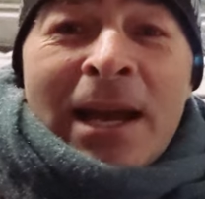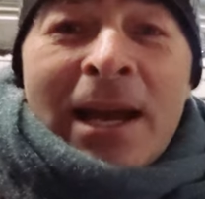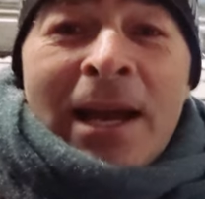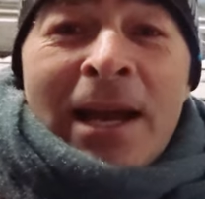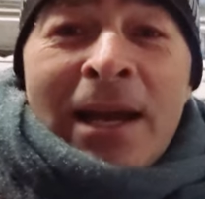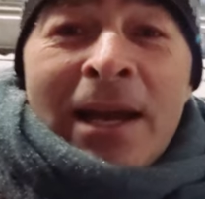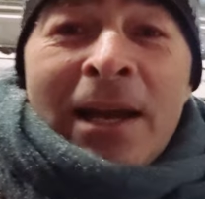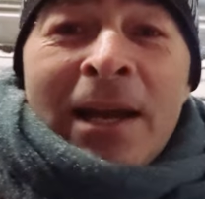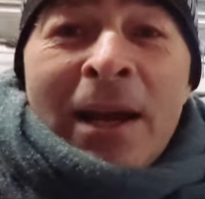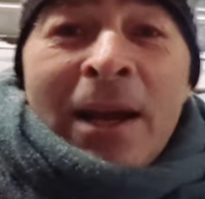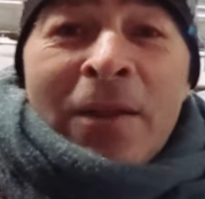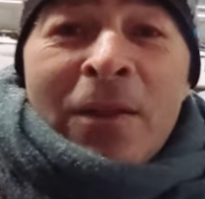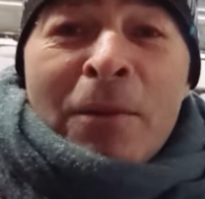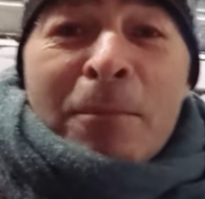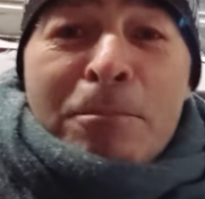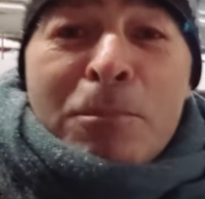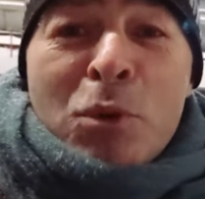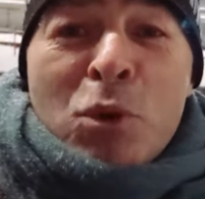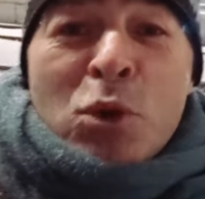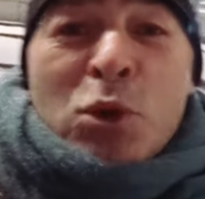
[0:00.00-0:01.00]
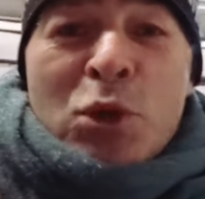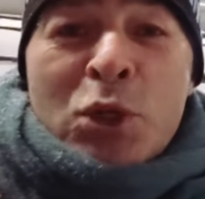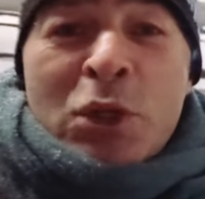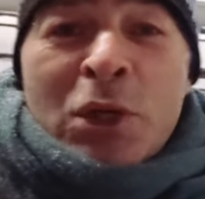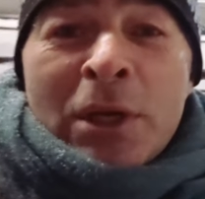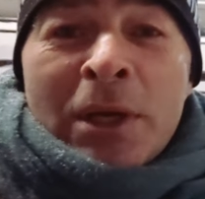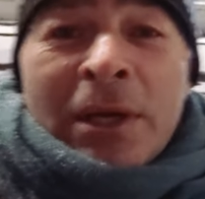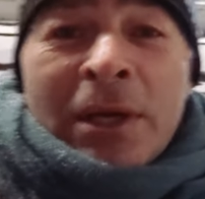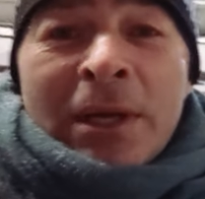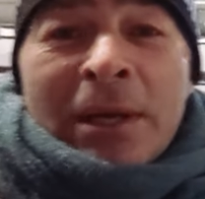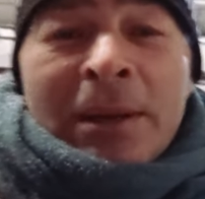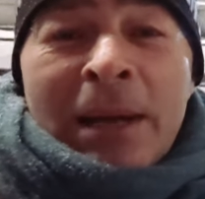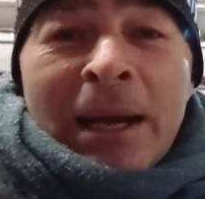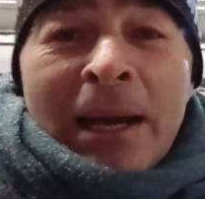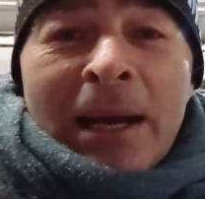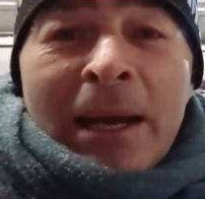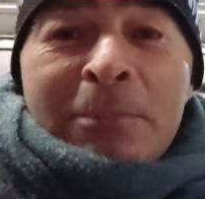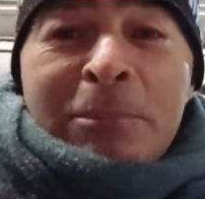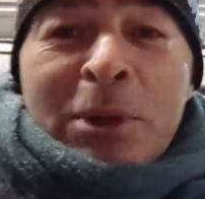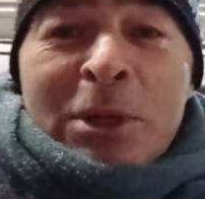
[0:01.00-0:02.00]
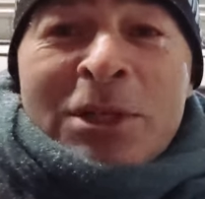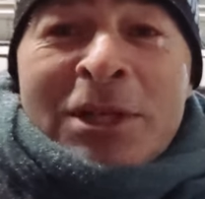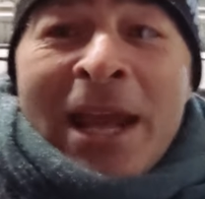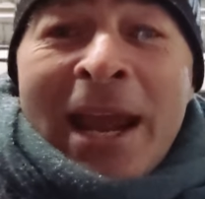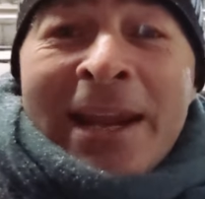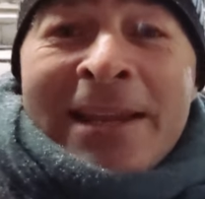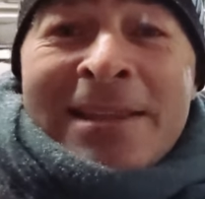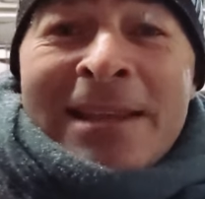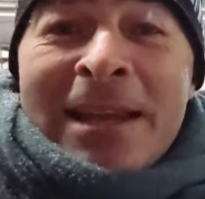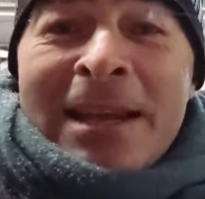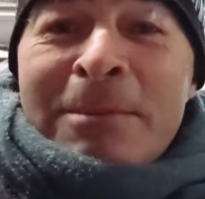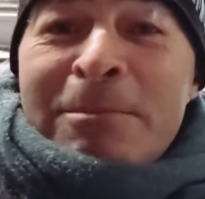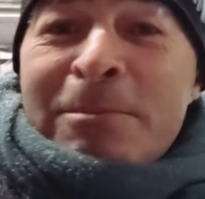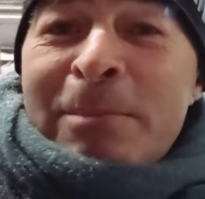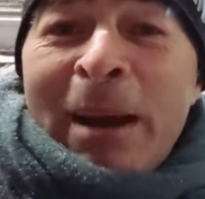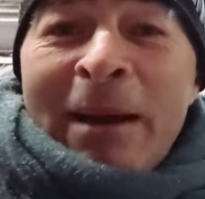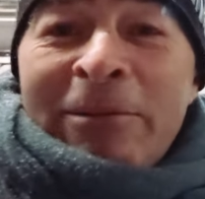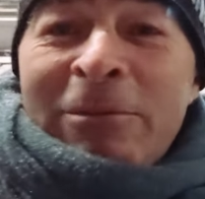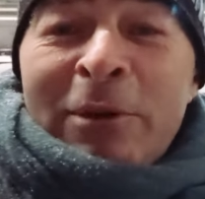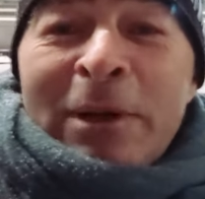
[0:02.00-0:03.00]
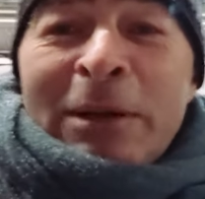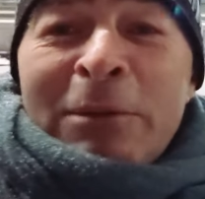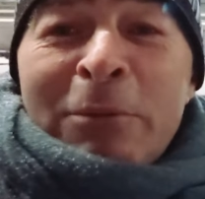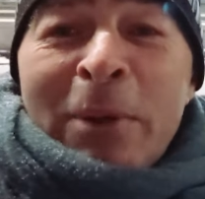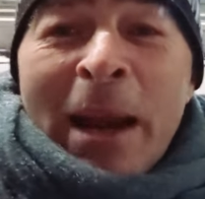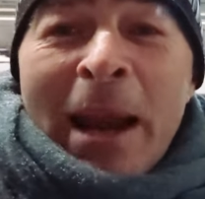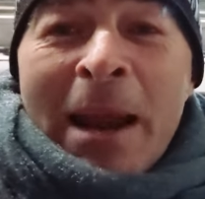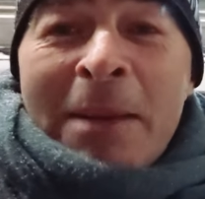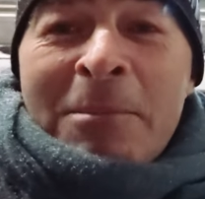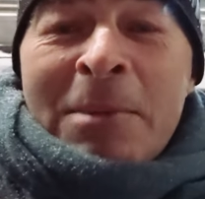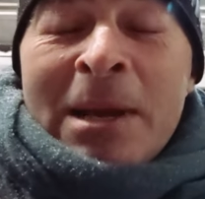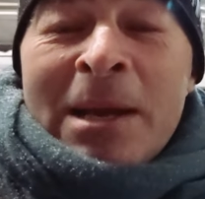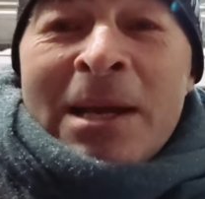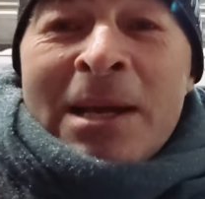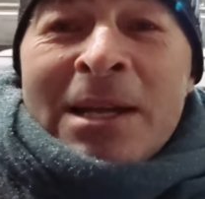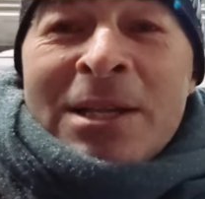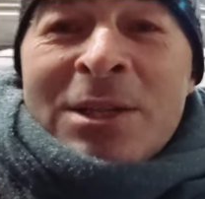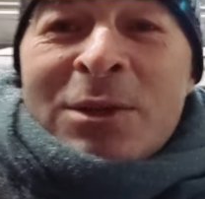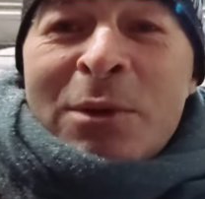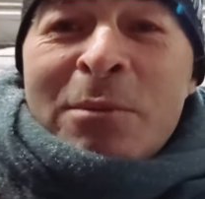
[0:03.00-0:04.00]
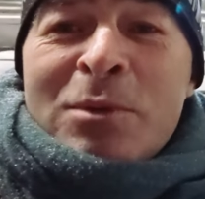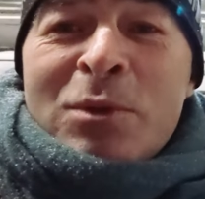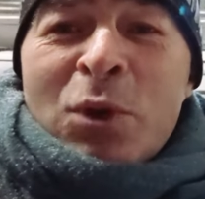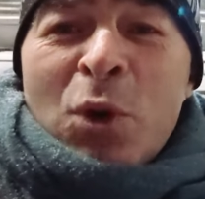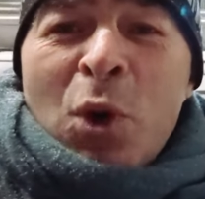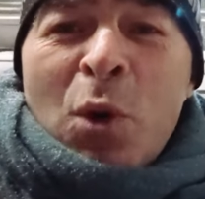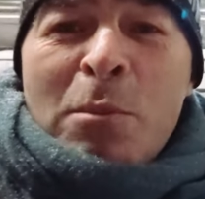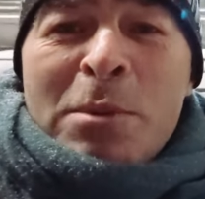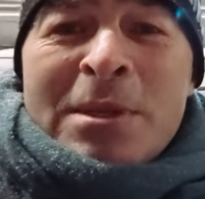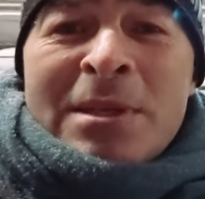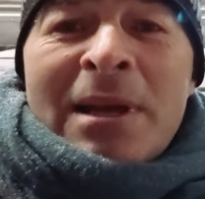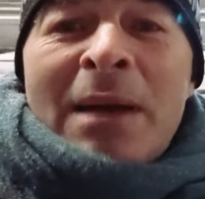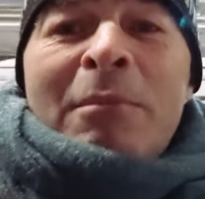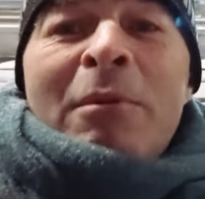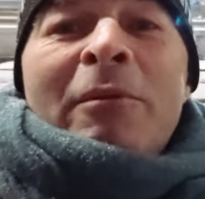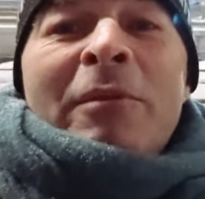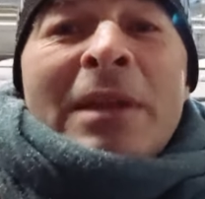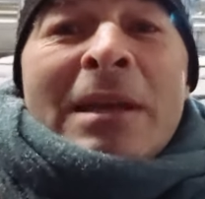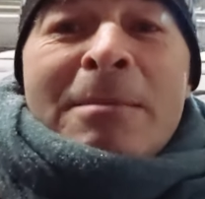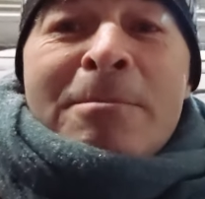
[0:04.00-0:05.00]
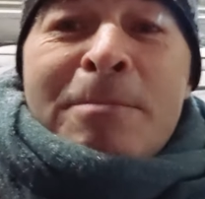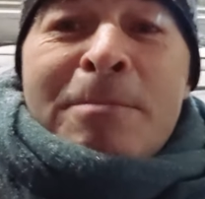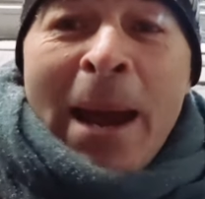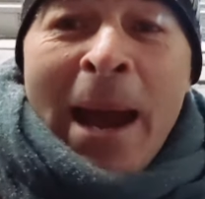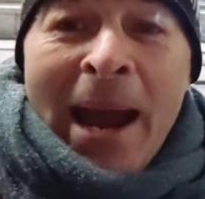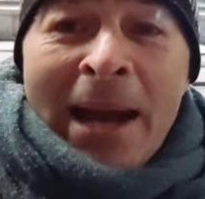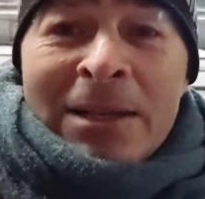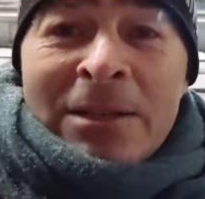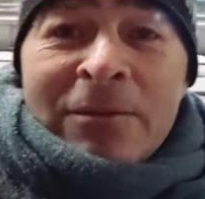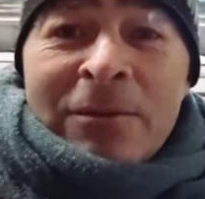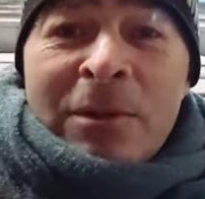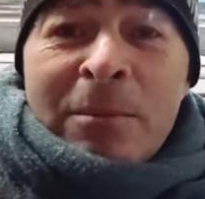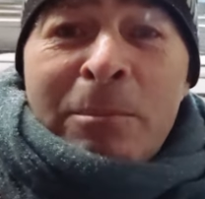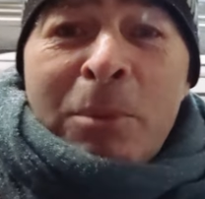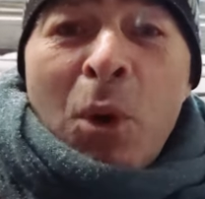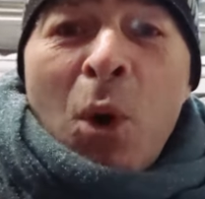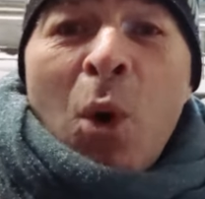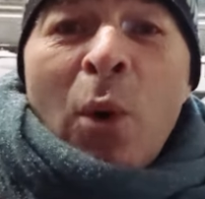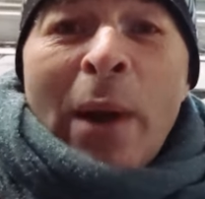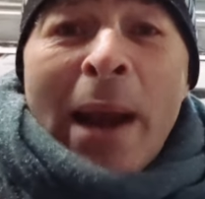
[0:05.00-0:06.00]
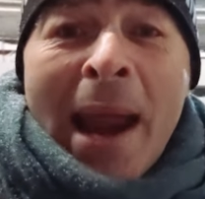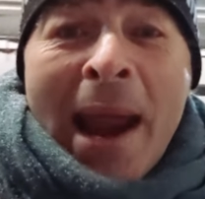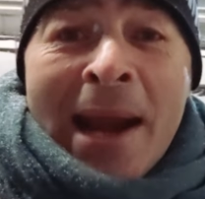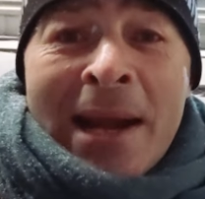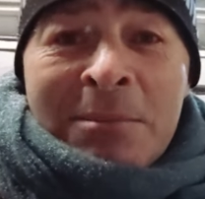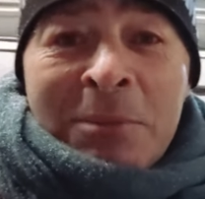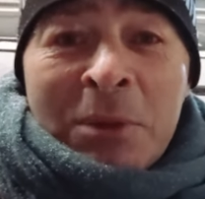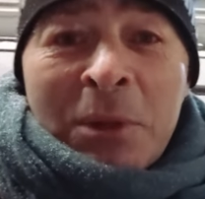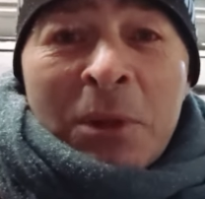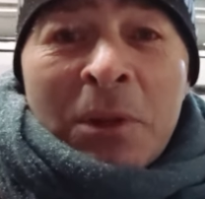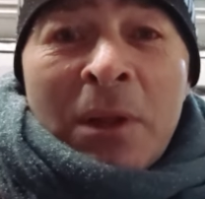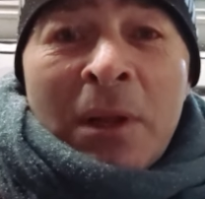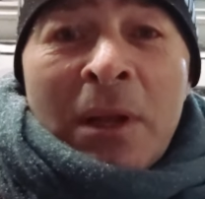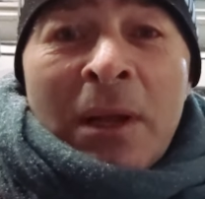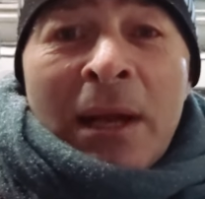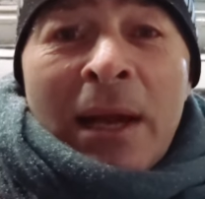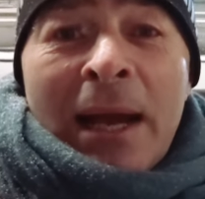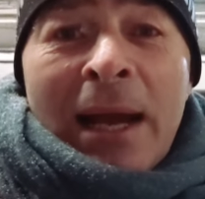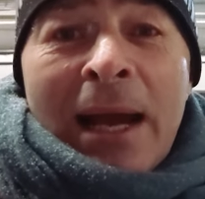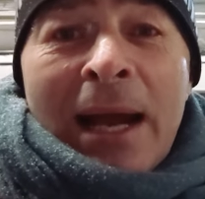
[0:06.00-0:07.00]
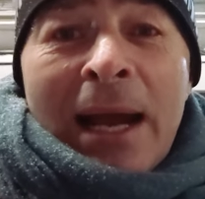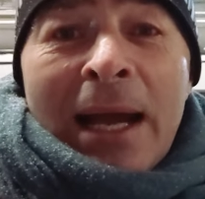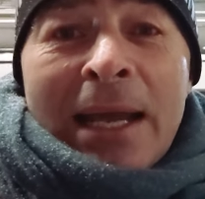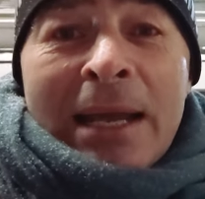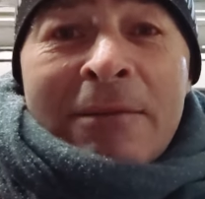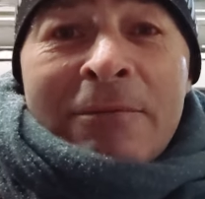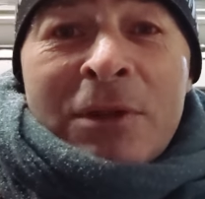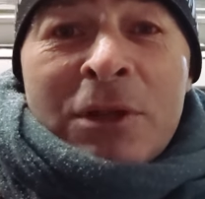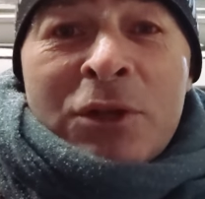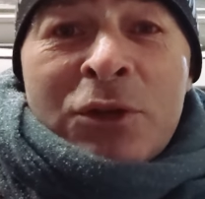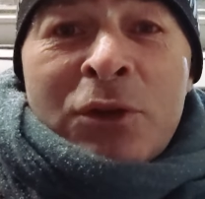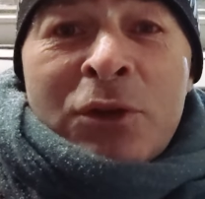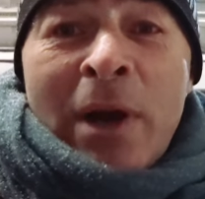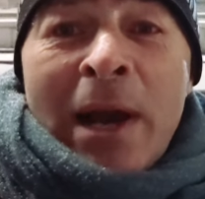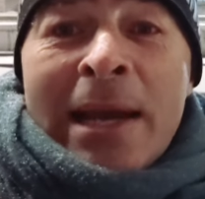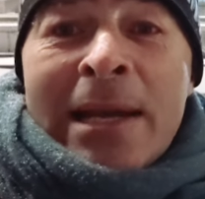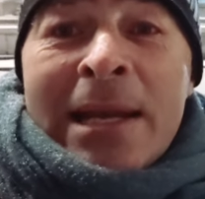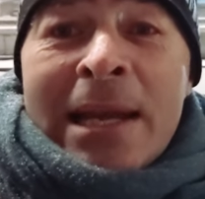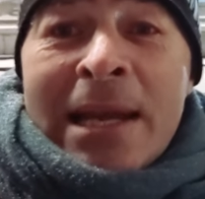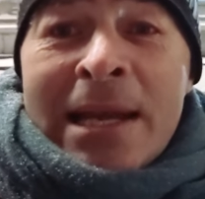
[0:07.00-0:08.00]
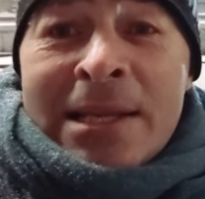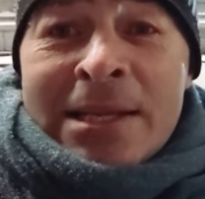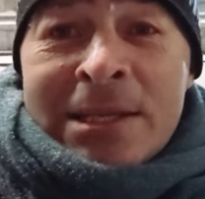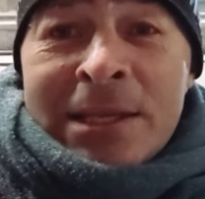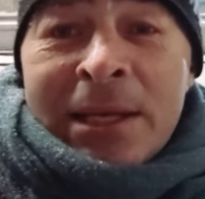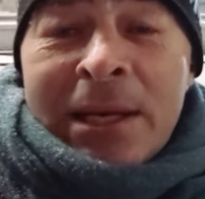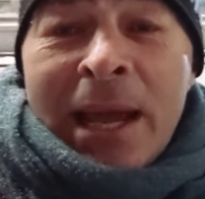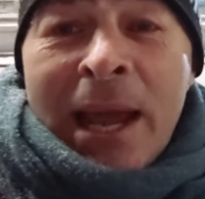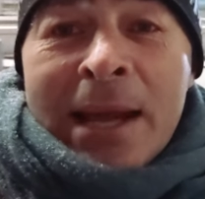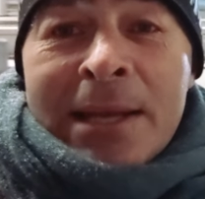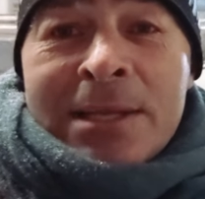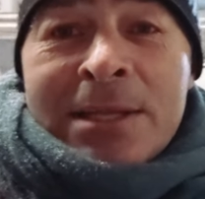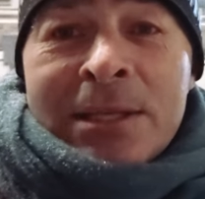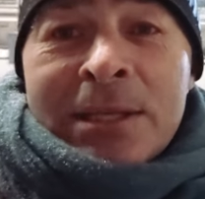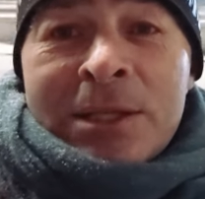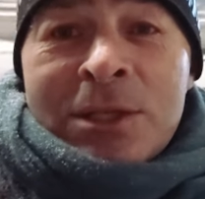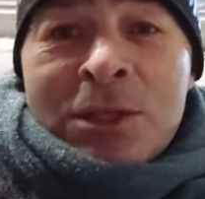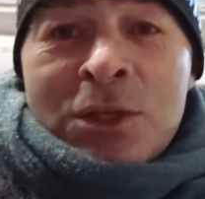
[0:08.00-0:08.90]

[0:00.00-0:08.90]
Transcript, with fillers: uh, the moose uh, protecting buffering ram to absorb some of the impact of the poor animal uh, if the train hits it at uh,